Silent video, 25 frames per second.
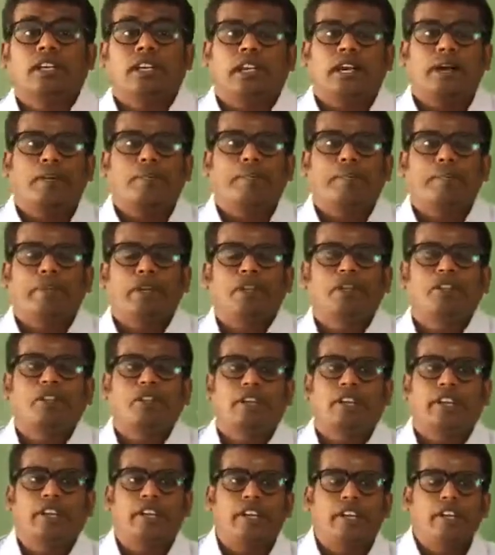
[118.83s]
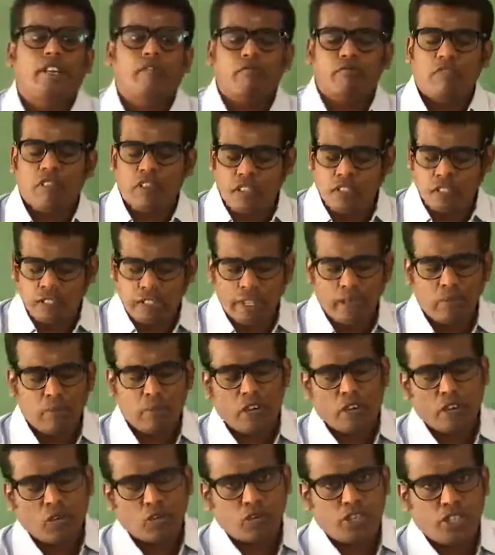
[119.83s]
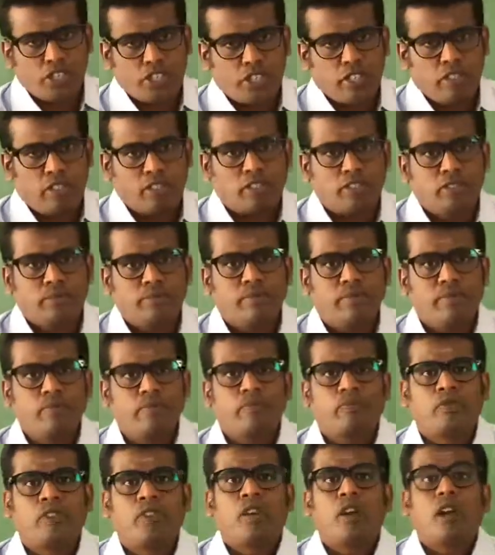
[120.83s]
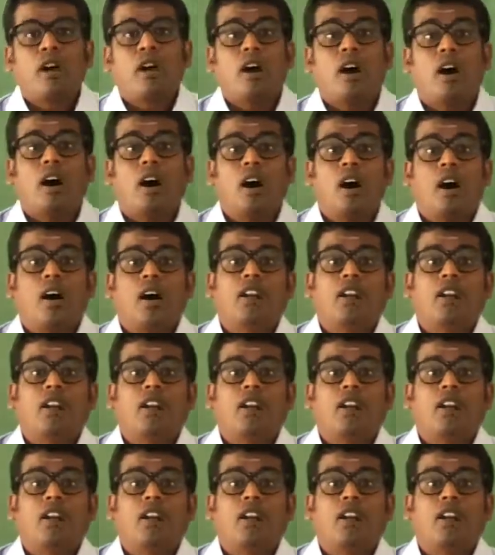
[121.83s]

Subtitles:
compulsory 1 3-mark questions or